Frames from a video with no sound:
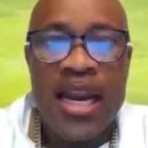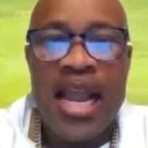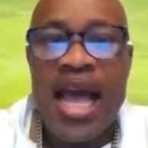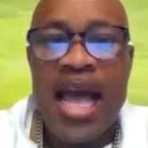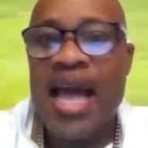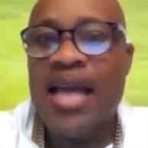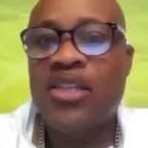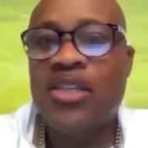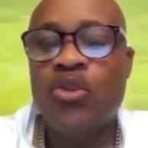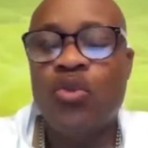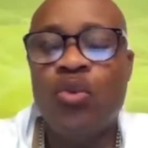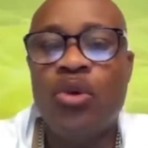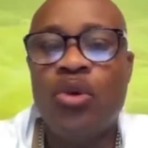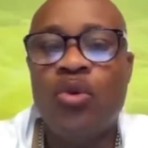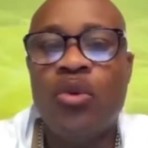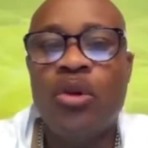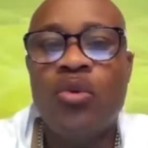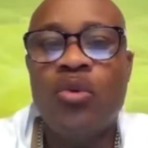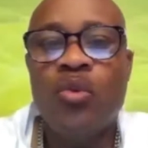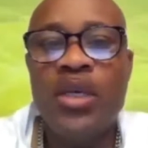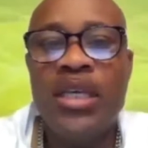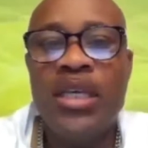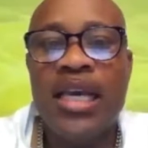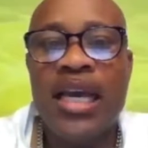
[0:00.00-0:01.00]
Last week,
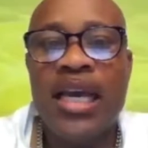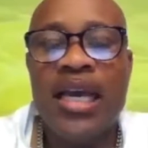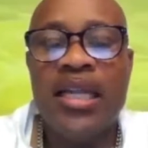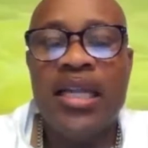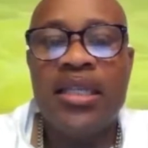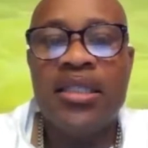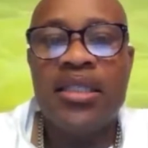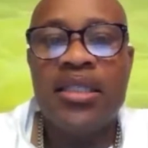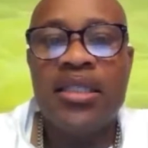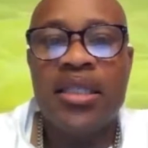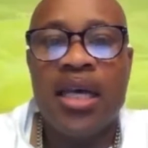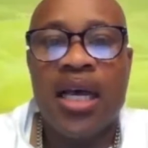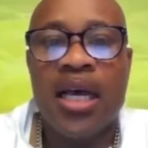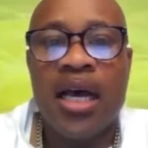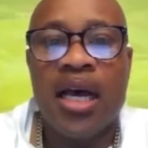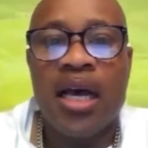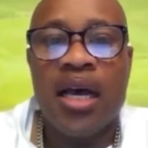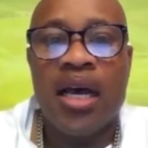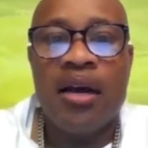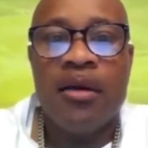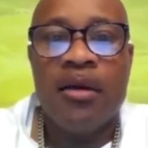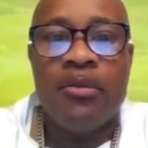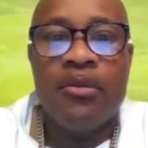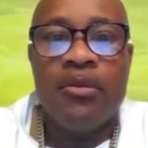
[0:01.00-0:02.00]
when we end
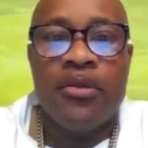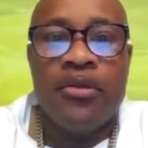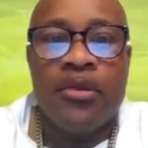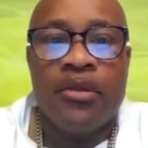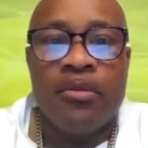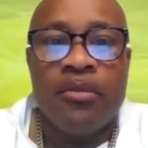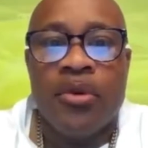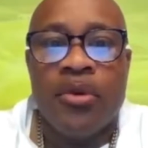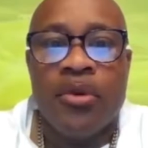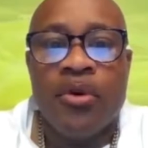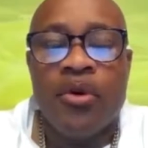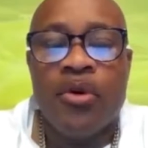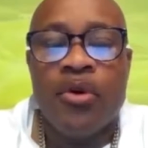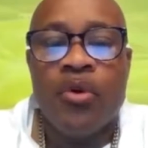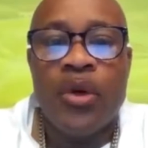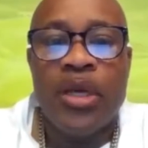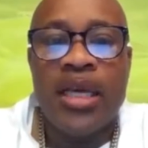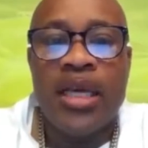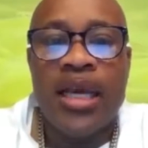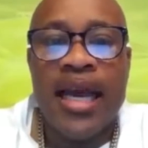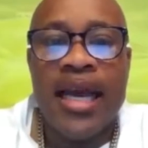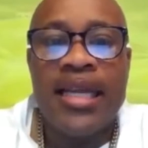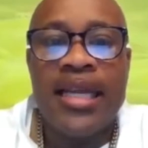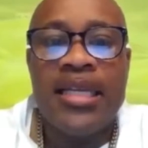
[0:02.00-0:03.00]
the book,
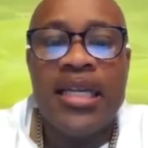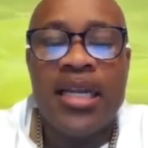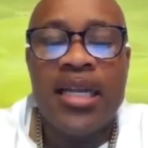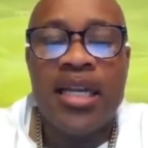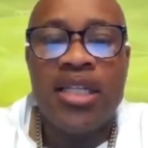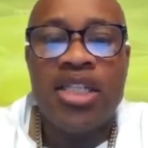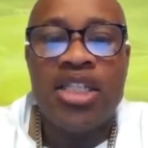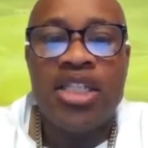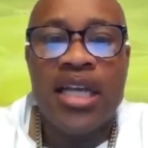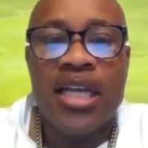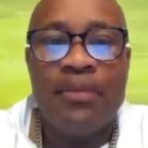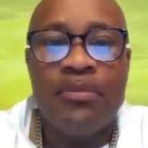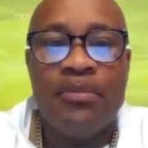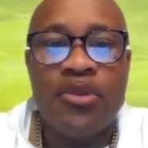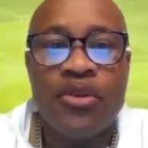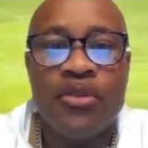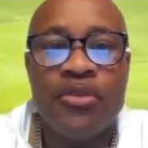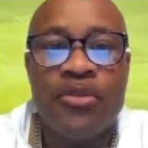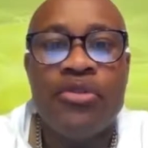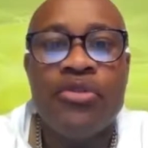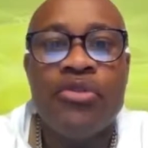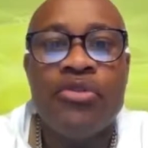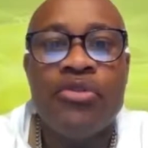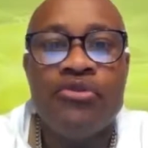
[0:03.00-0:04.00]
we ended on
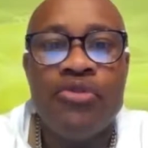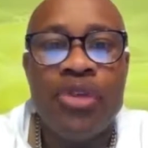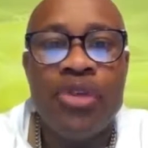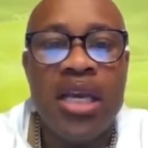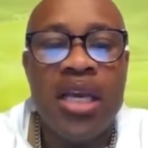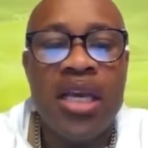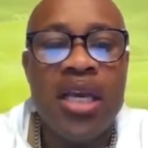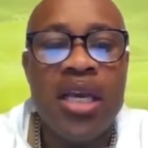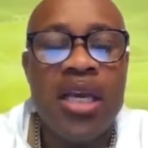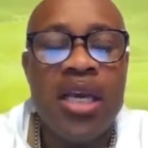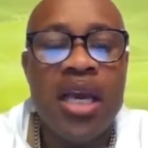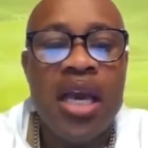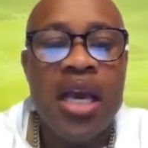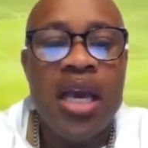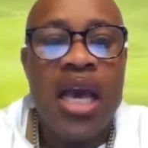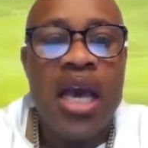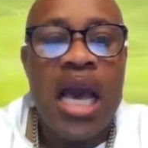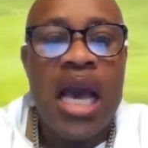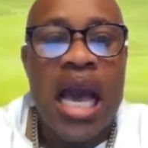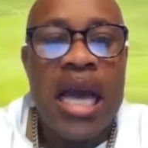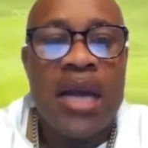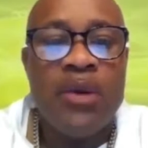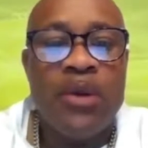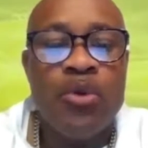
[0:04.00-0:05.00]
chapter 3,
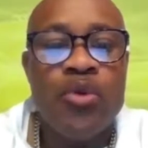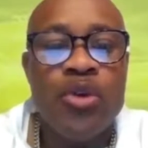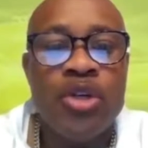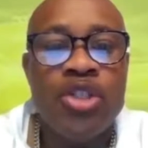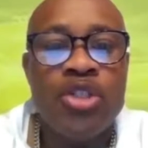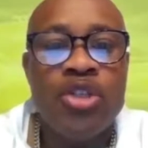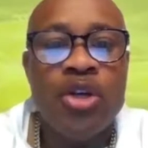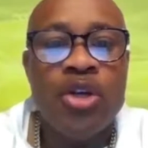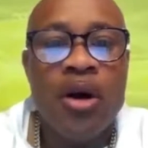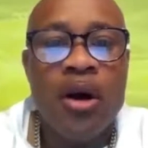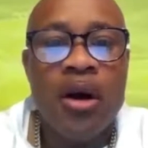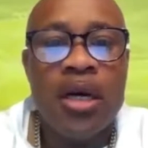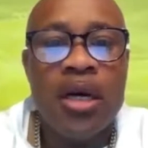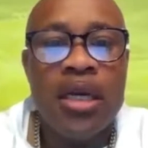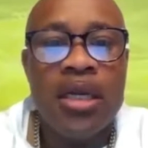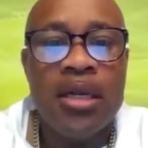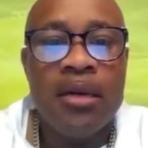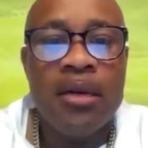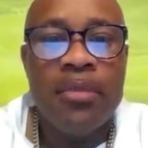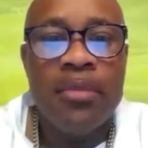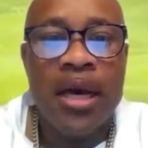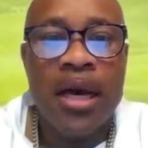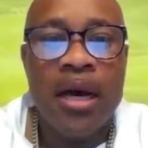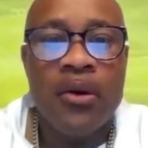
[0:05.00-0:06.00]
and we're
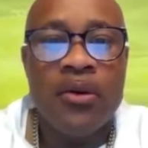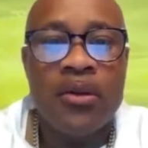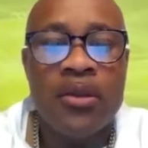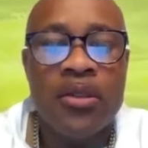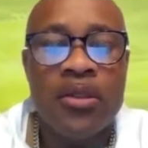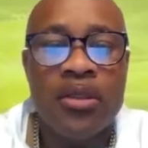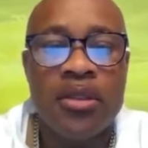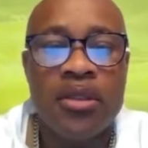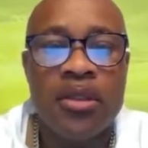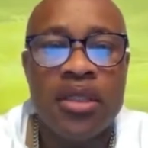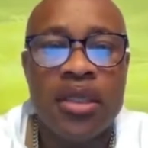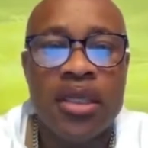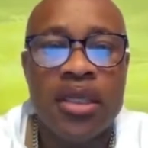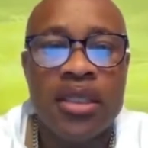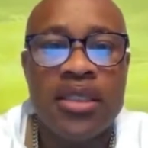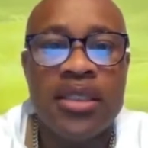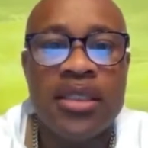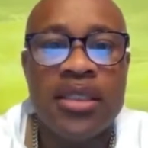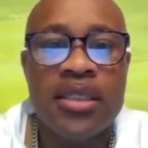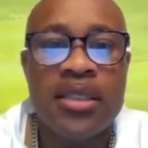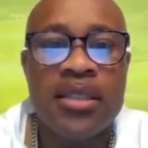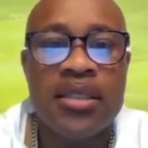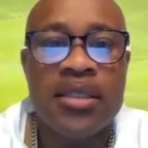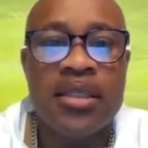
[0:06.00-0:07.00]
talking about
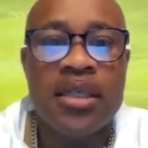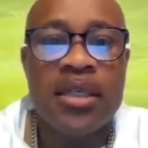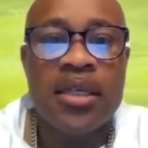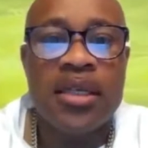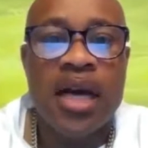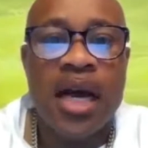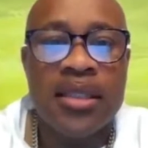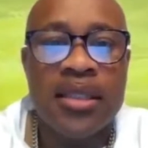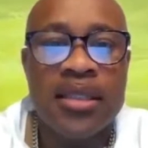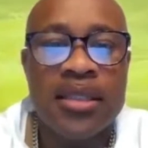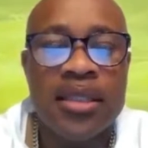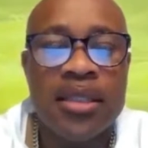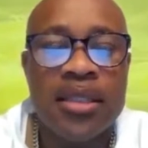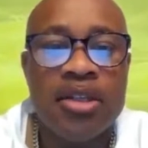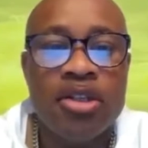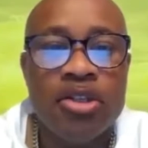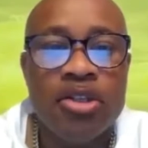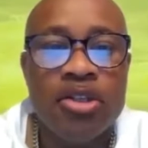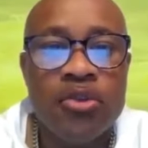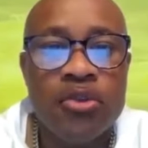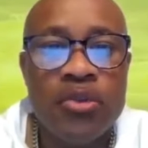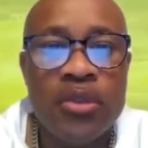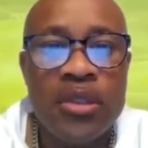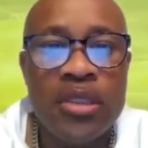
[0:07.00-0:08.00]
the constant
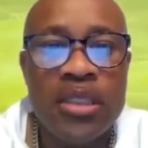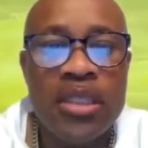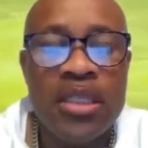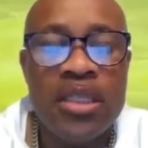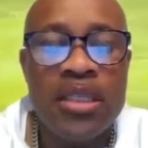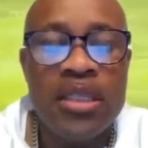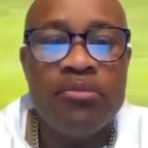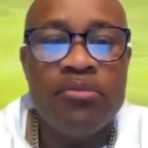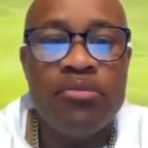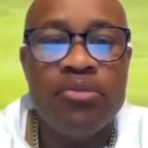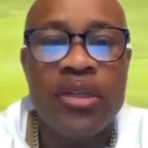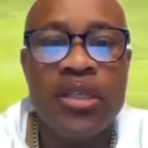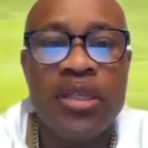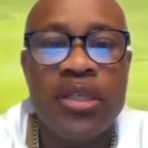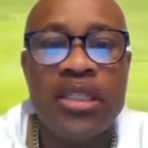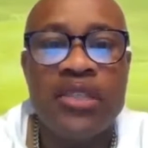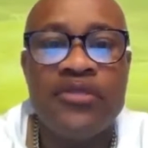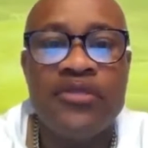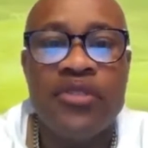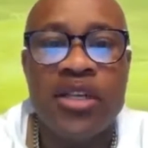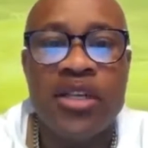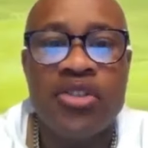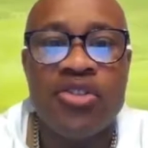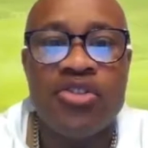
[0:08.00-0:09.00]
losing brings
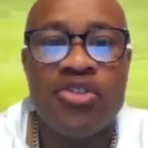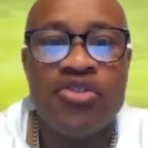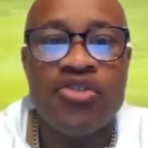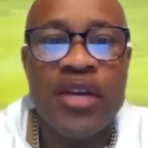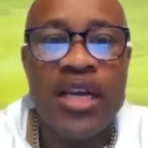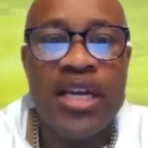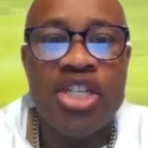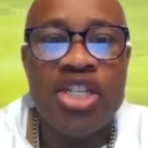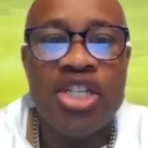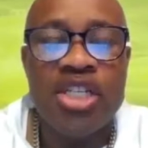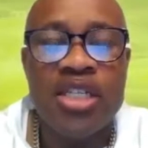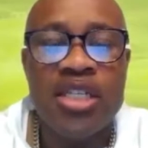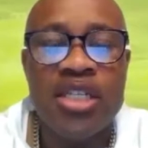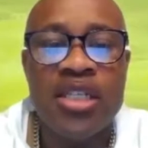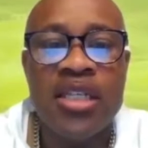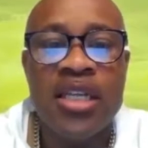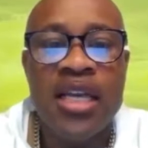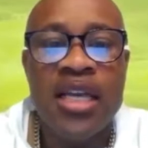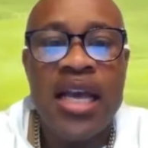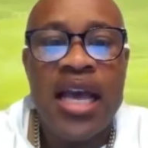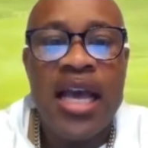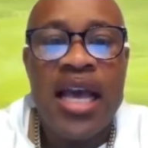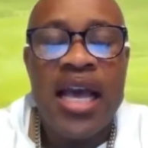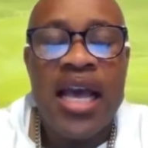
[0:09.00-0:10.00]
frustration,